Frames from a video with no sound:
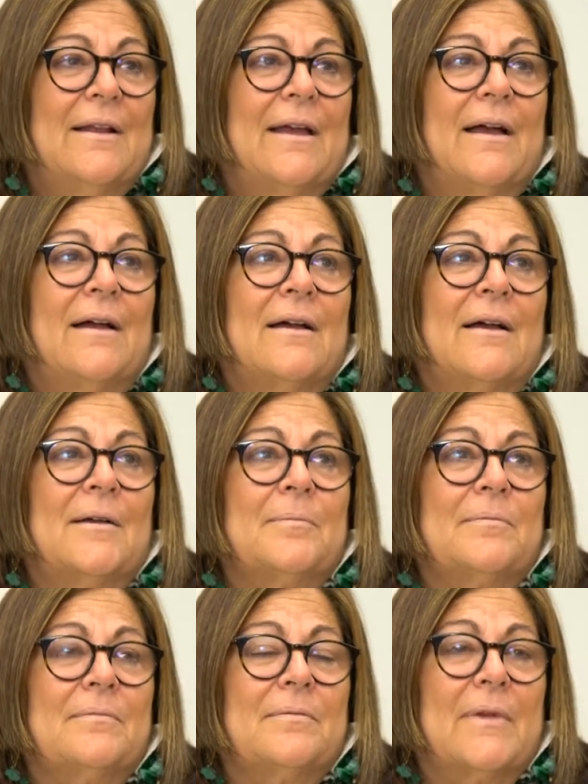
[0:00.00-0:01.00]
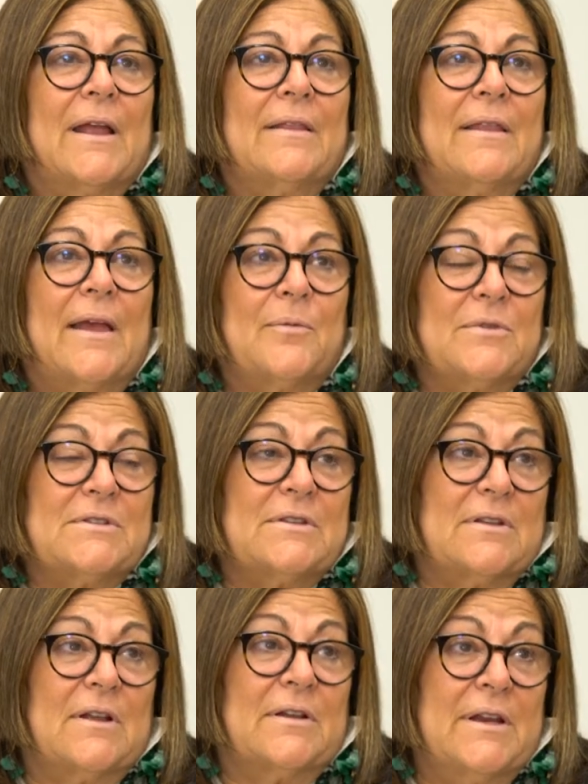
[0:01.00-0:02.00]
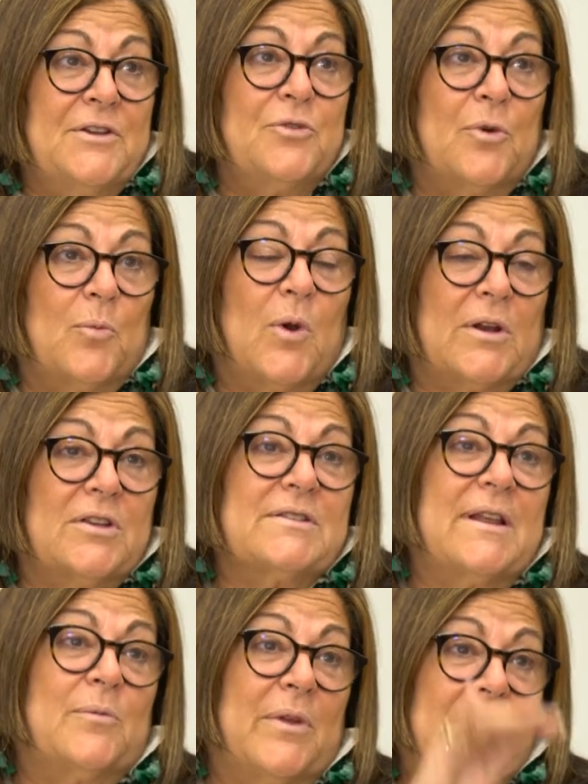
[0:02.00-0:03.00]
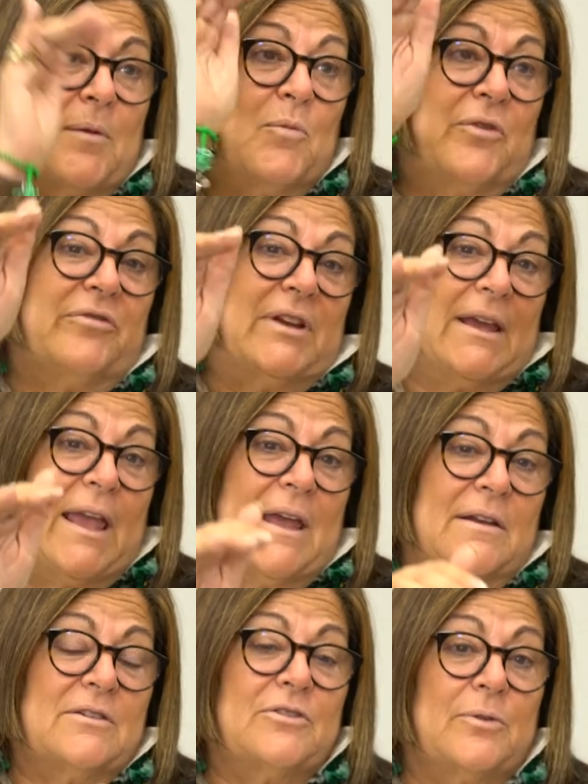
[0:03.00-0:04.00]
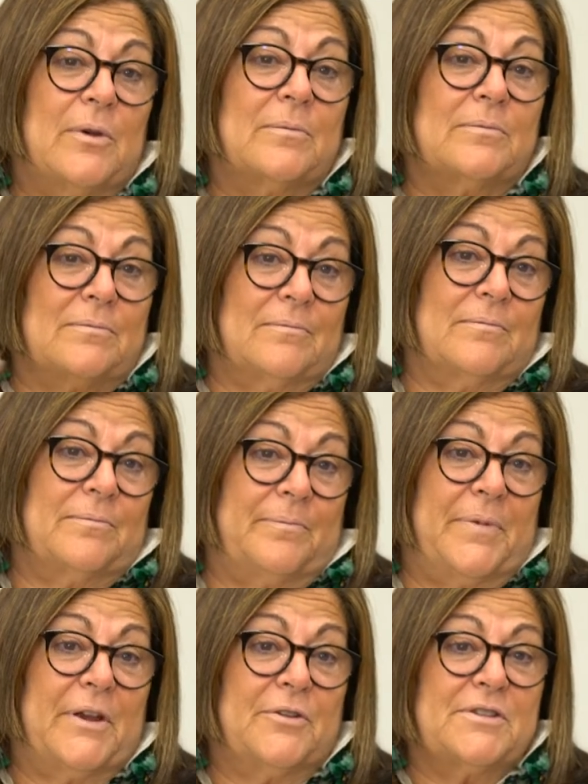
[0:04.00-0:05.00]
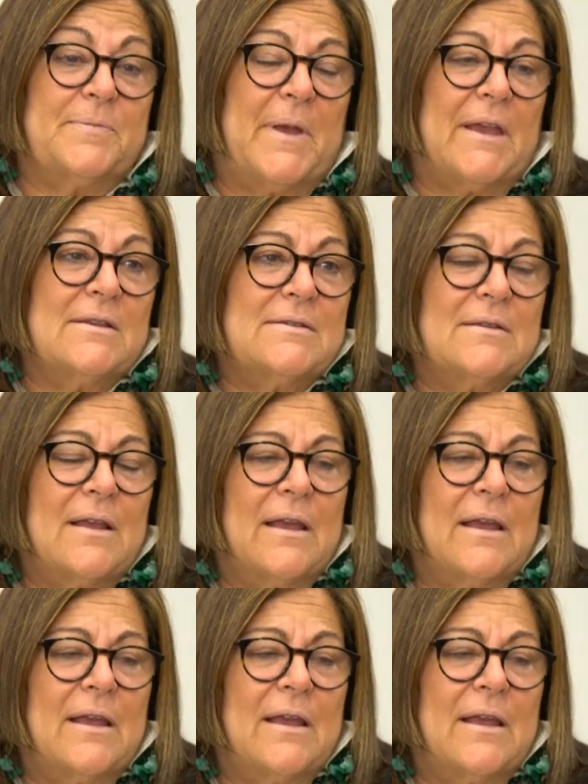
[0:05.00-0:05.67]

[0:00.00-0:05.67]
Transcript: And that was an interim one, because then we moved again to a bigger space.